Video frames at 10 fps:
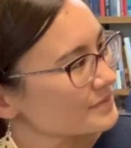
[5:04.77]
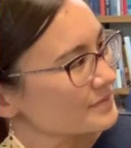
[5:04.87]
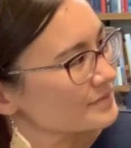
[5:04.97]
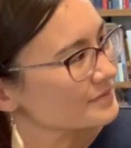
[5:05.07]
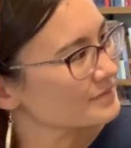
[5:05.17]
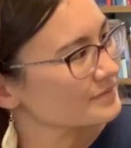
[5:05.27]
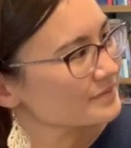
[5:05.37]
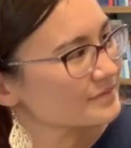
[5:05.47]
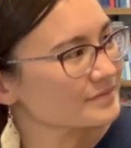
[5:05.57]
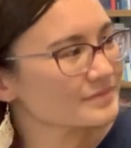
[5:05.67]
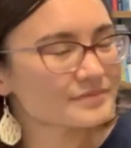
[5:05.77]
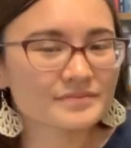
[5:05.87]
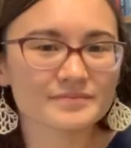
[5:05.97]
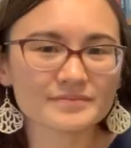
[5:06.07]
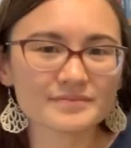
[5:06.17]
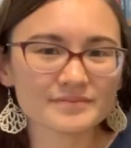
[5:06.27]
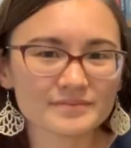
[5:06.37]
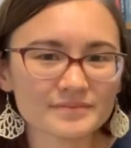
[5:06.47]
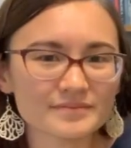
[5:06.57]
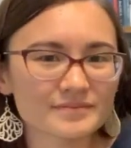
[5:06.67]

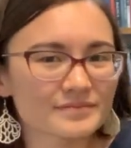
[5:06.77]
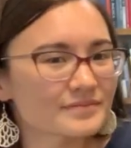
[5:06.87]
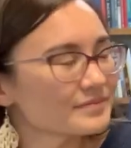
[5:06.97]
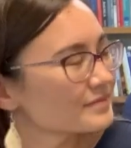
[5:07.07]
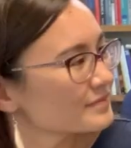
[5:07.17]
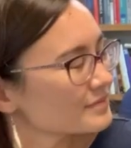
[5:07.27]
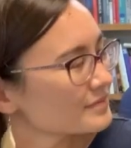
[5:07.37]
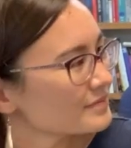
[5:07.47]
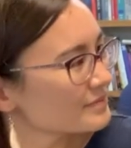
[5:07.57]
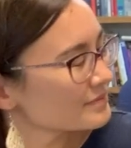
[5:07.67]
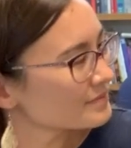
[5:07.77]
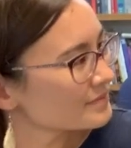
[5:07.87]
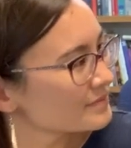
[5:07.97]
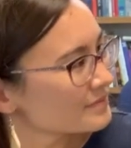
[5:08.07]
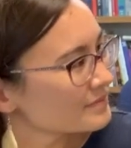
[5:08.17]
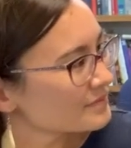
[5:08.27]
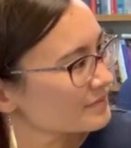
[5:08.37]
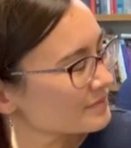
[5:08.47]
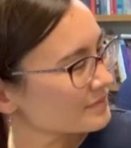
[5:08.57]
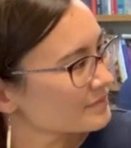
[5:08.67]

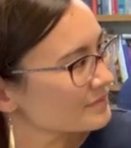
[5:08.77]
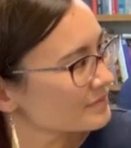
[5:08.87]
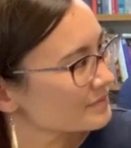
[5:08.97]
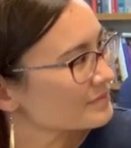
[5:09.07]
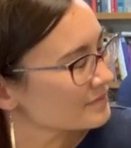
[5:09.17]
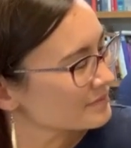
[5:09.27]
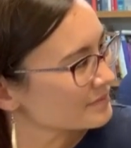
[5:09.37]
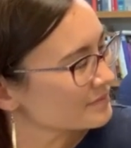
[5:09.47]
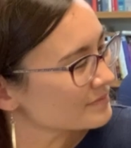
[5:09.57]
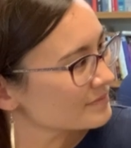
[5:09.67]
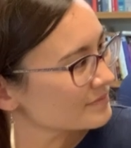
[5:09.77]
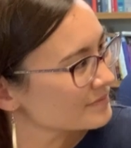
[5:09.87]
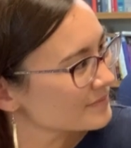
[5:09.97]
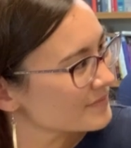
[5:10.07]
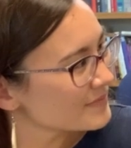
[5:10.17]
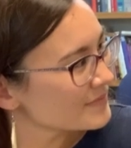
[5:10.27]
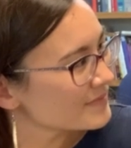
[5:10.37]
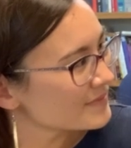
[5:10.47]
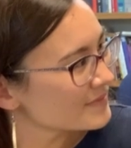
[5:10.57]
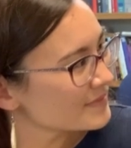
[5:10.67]

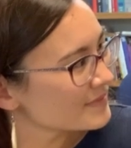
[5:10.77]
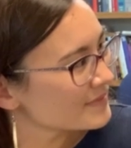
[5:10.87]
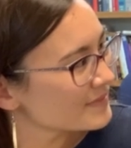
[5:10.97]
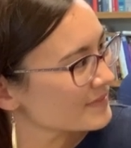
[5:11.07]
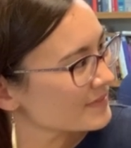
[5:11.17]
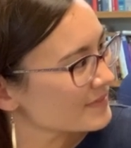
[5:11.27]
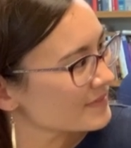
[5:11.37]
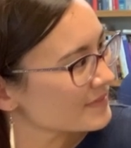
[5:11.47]
(not speaking)